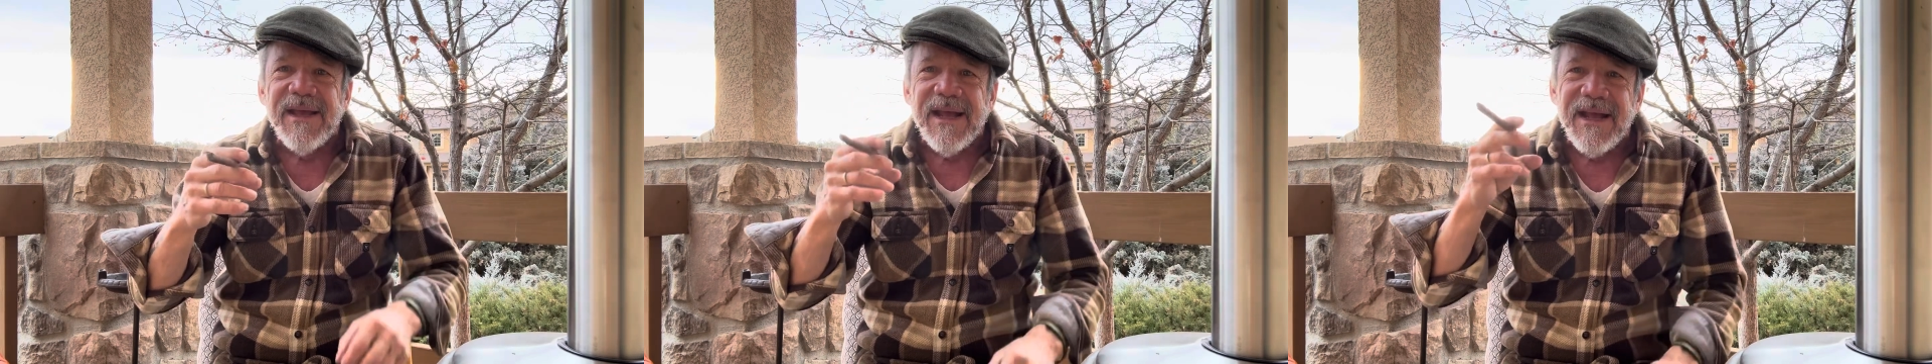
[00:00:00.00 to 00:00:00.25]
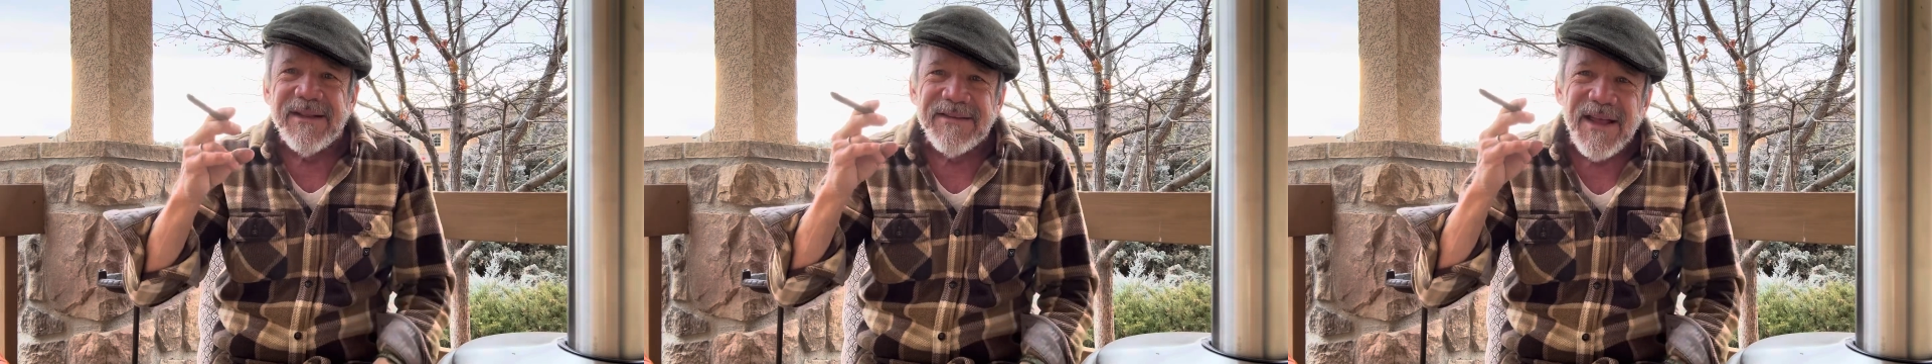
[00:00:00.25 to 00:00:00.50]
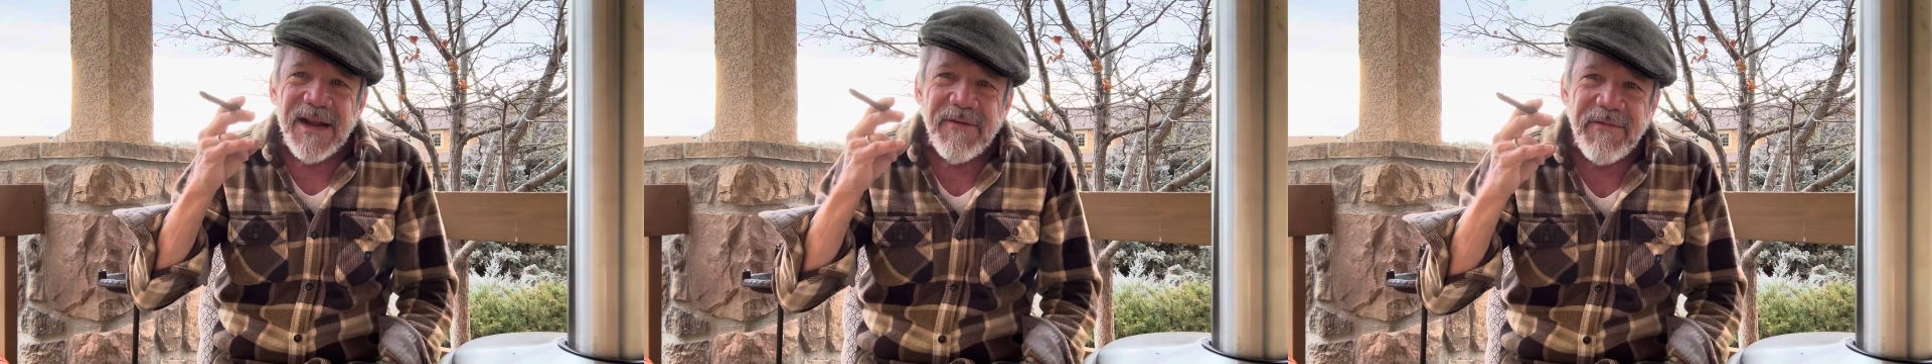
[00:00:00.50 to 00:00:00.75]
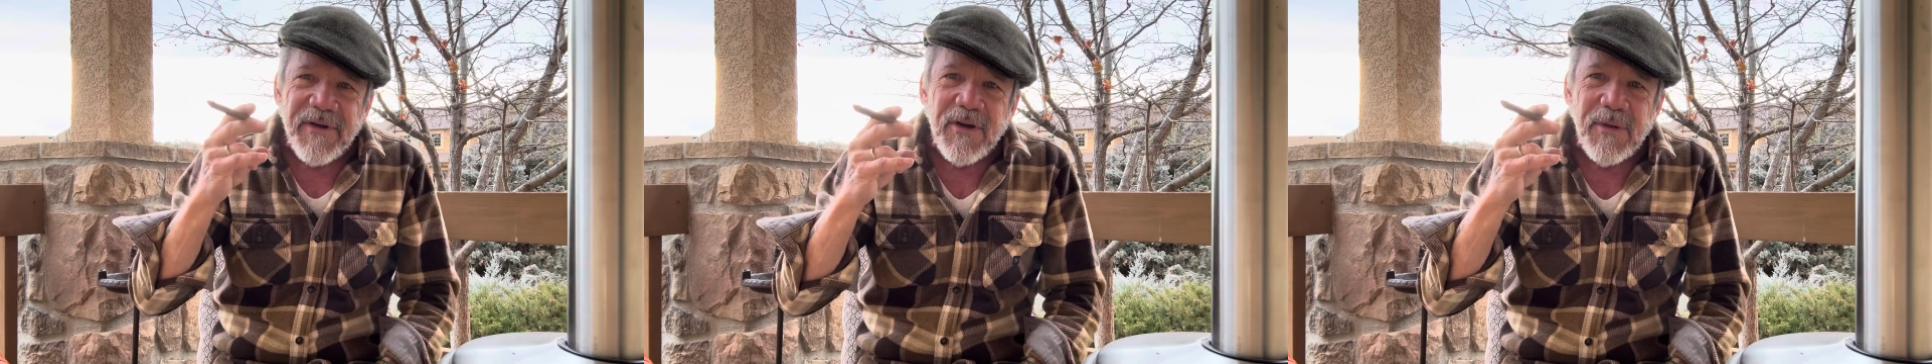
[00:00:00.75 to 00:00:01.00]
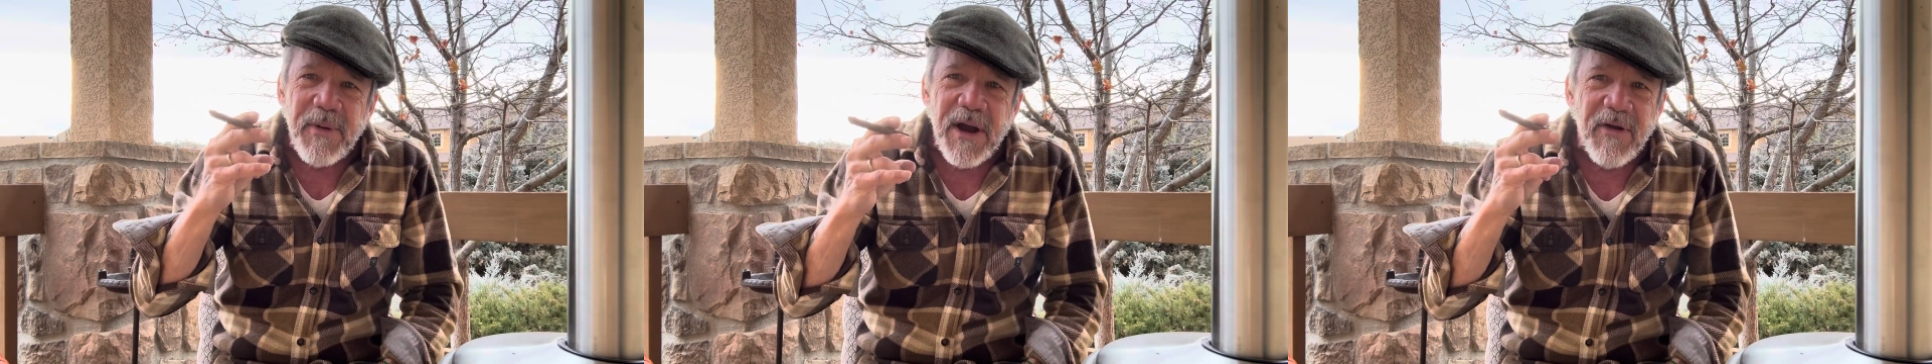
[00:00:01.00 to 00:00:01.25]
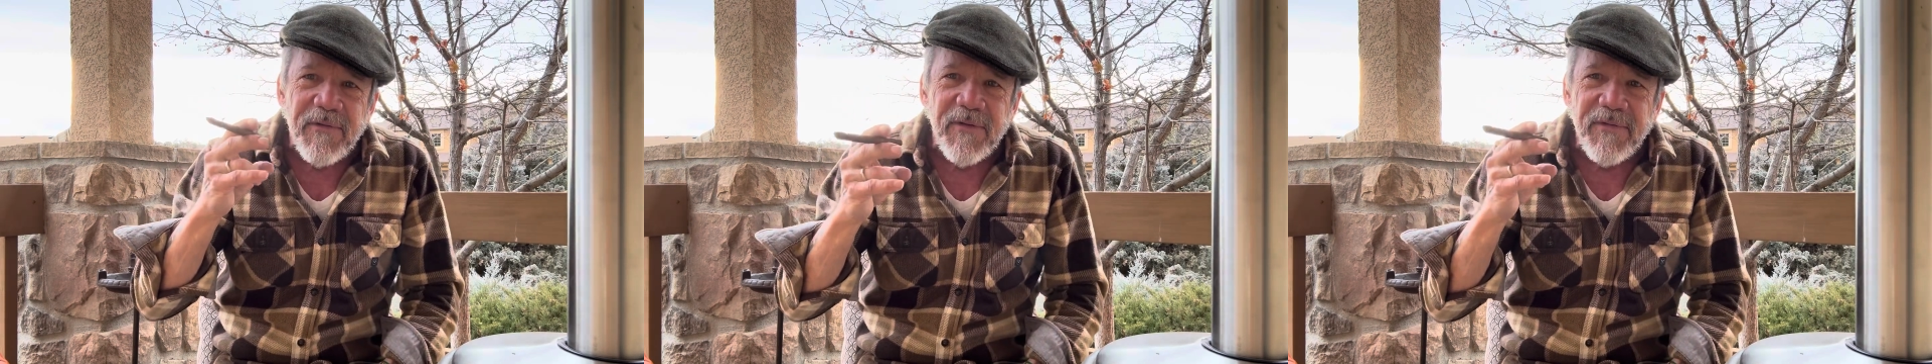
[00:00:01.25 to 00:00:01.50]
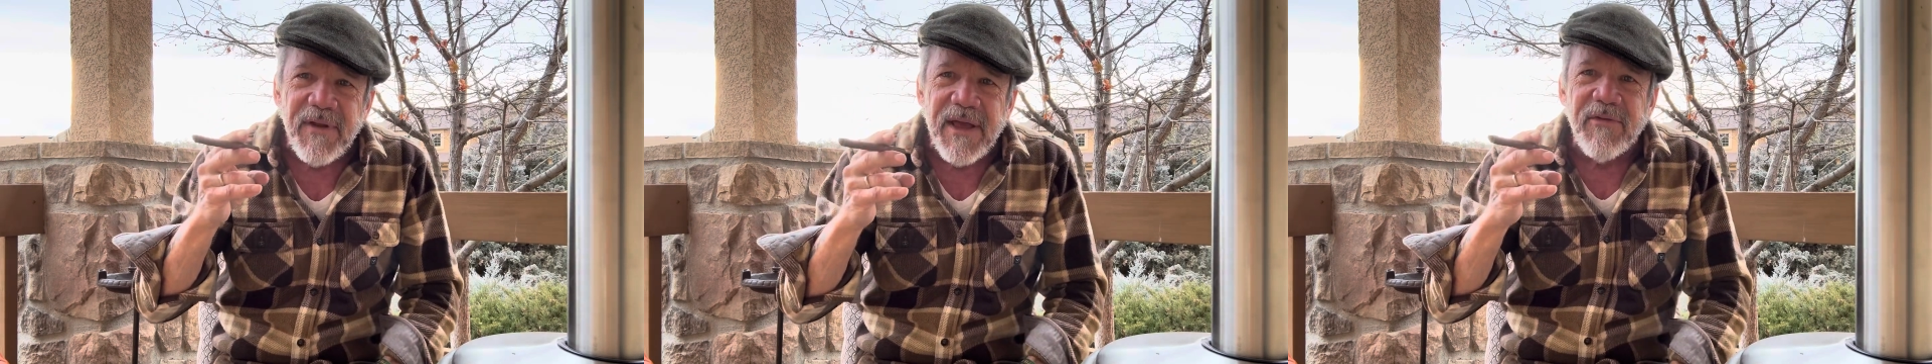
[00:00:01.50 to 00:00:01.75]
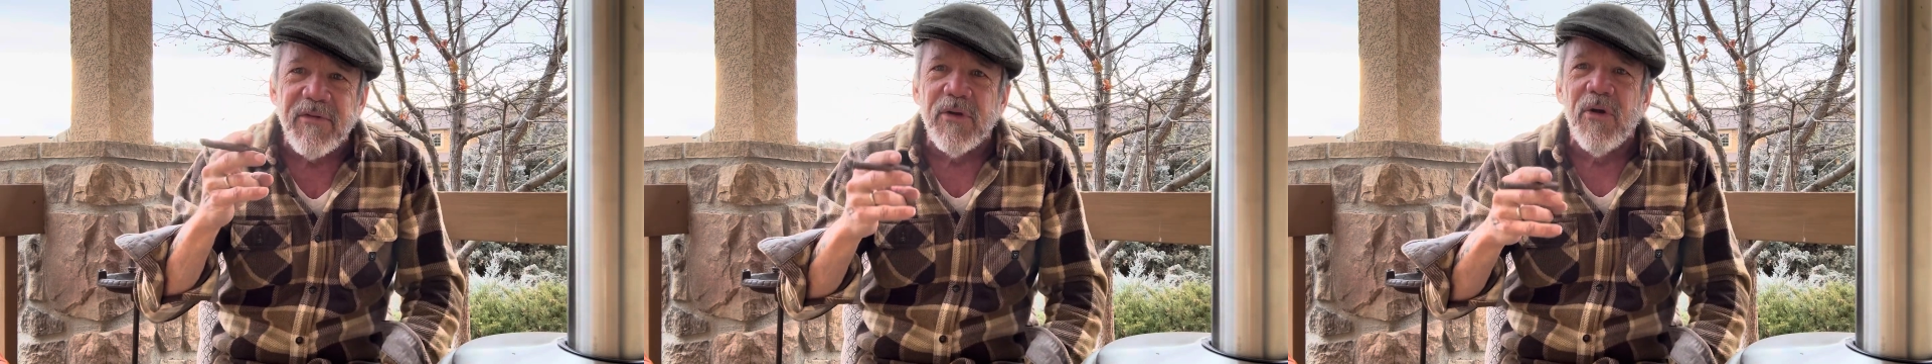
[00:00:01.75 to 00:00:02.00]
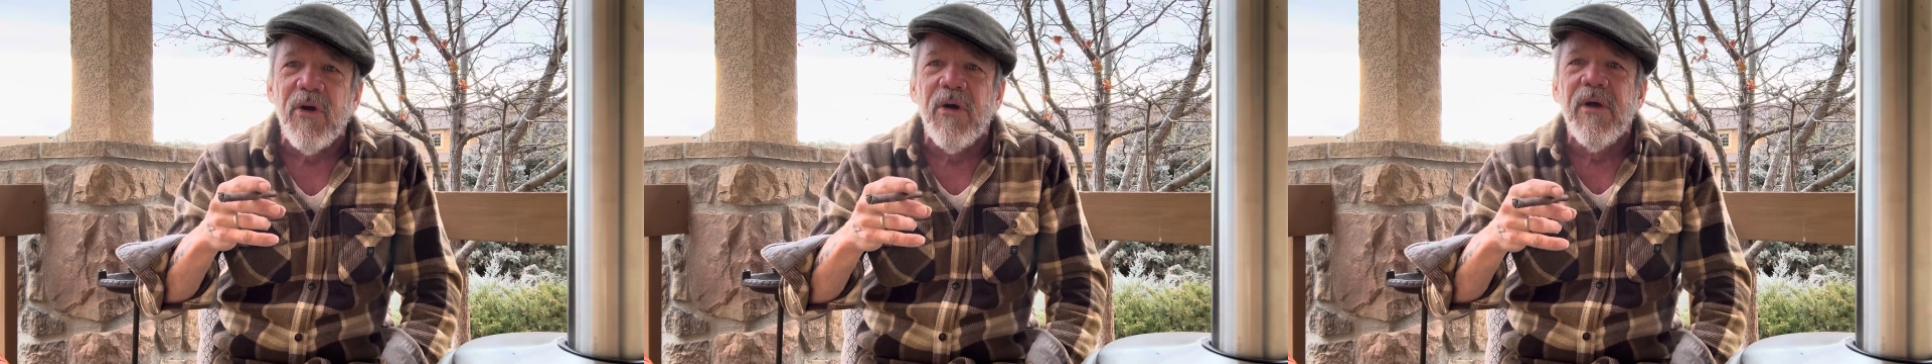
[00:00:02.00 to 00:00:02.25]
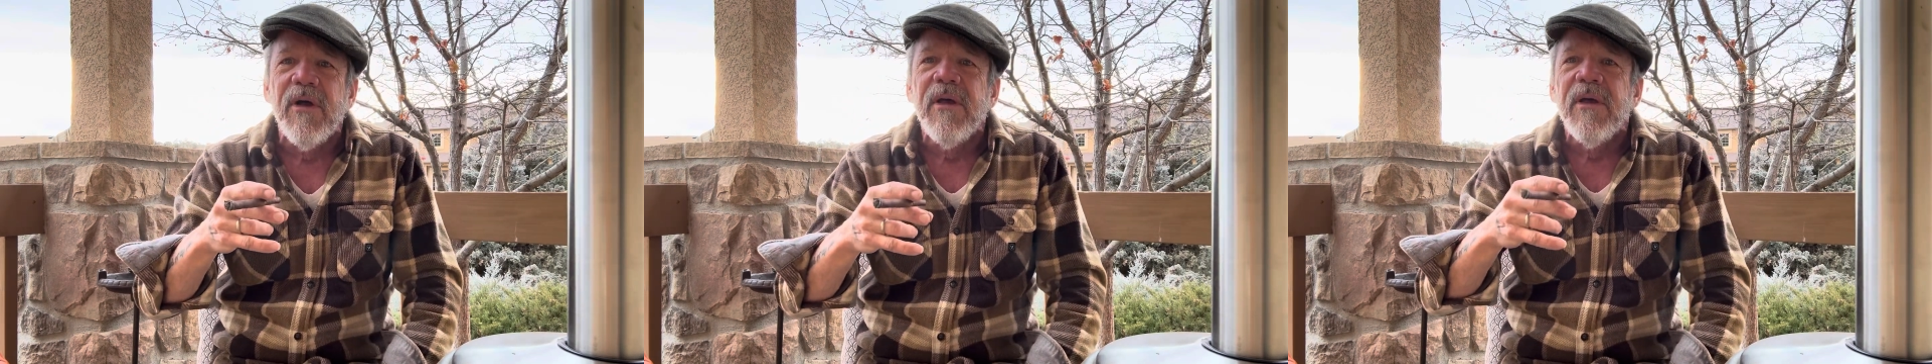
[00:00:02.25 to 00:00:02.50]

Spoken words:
It's not a very powerful flavor at all,